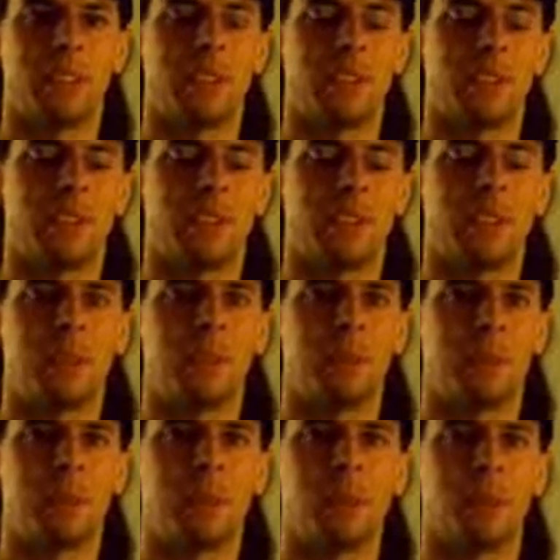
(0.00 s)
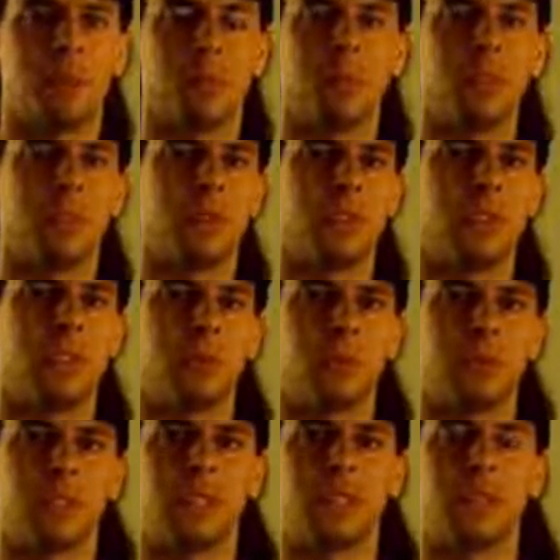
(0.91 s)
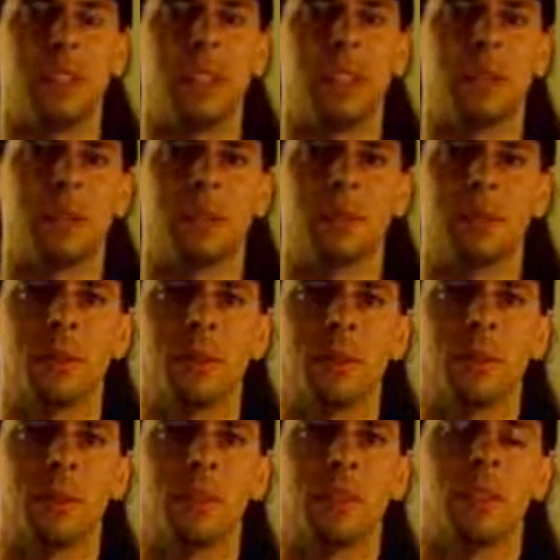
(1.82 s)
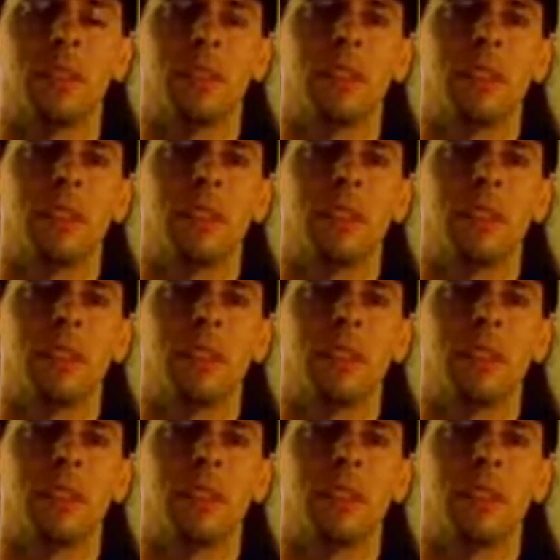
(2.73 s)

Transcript: unless the sound is being produced differently to sound different, but